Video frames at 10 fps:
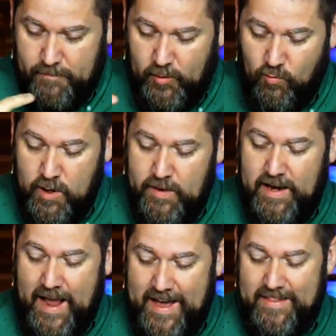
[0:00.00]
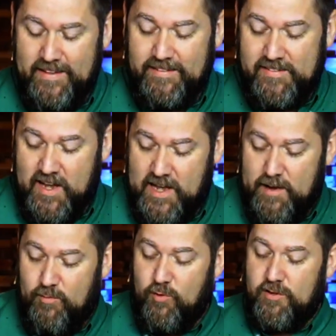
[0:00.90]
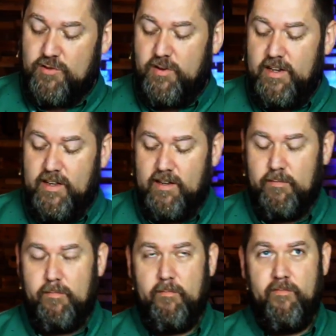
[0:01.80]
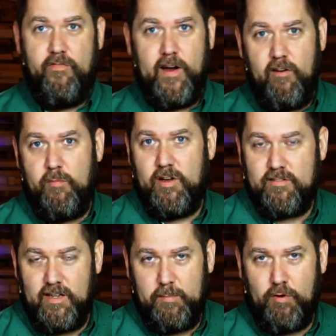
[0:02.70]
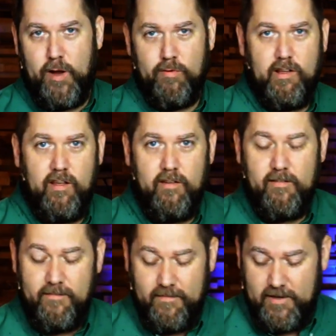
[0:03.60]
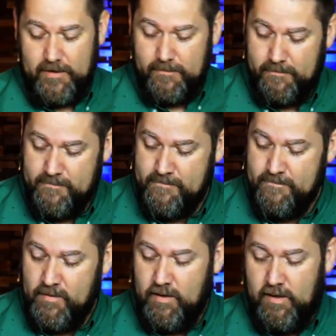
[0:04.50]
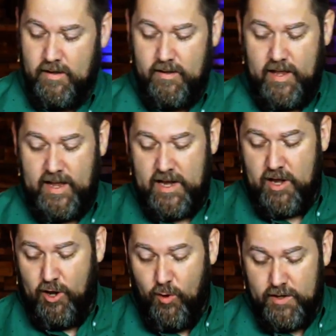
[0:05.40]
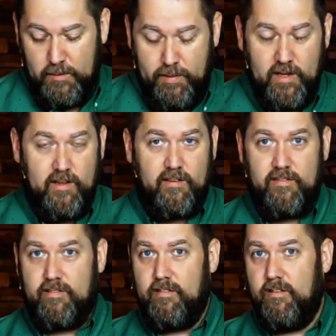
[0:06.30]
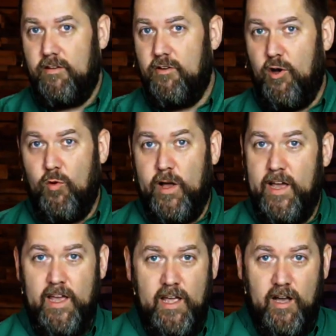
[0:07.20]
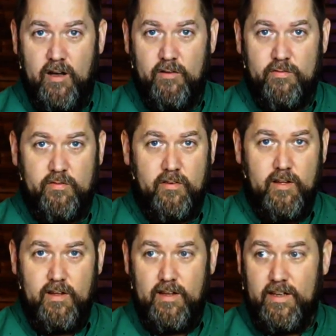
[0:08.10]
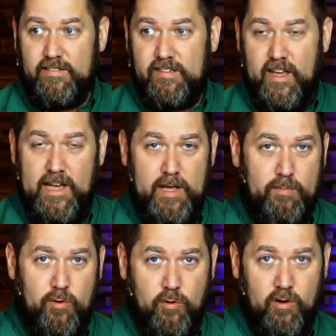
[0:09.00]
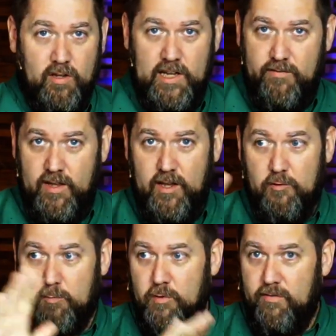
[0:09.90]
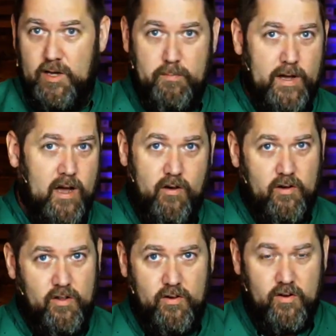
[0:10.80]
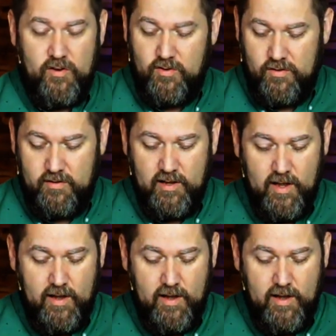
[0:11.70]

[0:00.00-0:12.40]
Women at this time were treated very much like property, okay? They had no independence, no way of escape or leaving or moving about on their own.